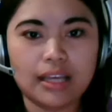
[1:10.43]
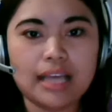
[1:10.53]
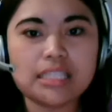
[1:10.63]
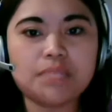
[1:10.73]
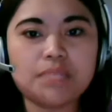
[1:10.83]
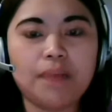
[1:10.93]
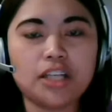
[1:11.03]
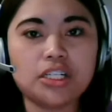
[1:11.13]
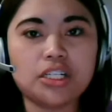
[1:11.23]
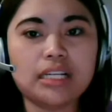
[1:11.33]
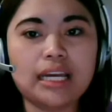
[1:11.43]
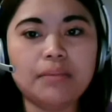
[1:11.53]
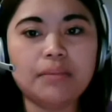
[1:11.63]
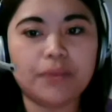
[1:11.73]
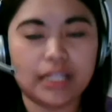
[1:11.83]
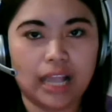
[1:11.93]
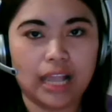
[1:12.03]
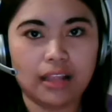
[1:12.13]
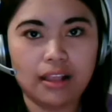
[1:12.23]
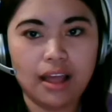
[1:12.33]
Especially in
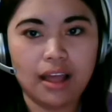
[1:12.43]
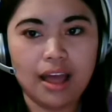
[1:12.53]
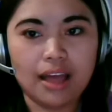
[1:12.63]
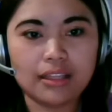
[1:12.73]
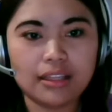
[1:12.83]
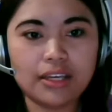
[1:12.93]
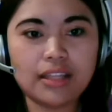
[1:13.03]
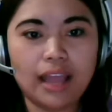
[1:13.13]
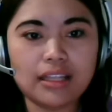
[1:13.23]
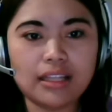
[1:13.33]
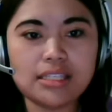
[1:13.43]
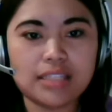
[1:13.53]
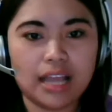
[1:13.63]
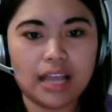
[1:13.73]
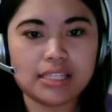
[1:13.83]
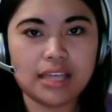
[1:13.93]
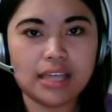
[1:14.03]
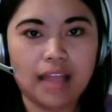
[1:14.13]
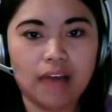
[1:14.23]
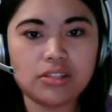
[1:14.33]
Britain, the United States
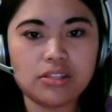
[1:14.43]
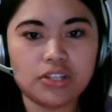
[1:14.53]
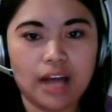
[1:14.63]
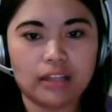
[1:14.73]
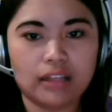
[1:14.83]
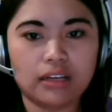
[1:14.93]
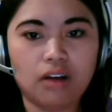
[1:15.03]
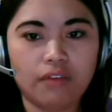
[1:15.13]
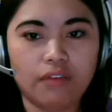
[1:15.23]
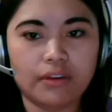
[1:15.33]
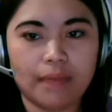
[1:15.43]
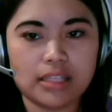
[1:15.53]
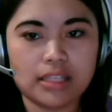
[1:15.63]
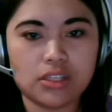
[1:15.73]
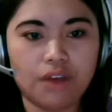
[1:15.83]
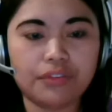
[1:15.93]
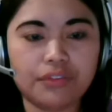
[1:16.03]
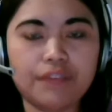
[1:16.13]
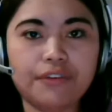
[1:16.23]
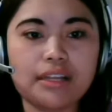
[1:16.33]
and Australia governments of
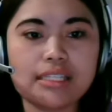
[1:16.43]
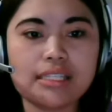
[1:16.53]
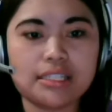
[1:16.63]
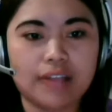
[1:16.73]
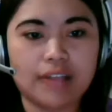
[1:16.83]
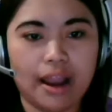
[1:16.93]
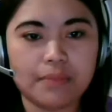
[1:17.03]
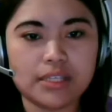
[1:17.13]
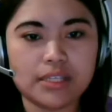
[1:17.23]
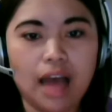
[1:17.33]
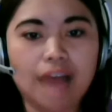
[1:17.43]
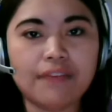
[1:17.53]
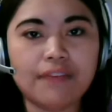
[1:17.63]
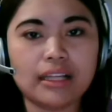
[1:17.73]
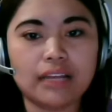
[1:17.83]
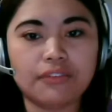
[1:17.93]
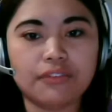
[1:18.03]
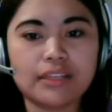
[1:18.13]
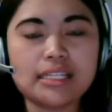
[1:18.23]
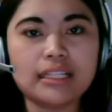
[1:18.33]
different stripes have an
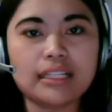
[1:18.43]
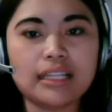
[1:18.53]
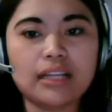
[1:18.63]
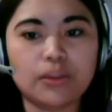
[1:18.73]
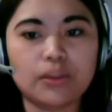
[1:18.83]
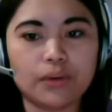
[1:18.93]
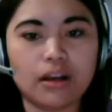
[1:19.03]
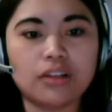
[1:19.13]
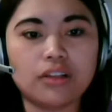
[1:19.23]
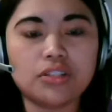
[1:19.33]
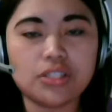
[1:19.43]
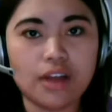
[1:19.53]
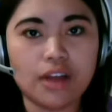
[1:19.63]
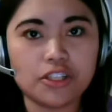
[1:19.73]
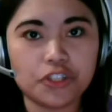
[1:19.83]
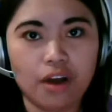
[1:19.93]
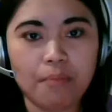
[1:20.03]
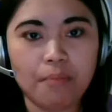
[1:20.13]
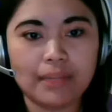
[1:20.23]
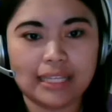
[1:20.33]
increasingly look to such
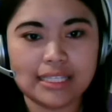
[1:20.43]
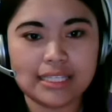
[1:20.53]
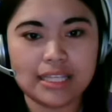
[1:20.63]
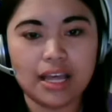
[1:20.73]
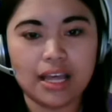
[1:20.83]
companies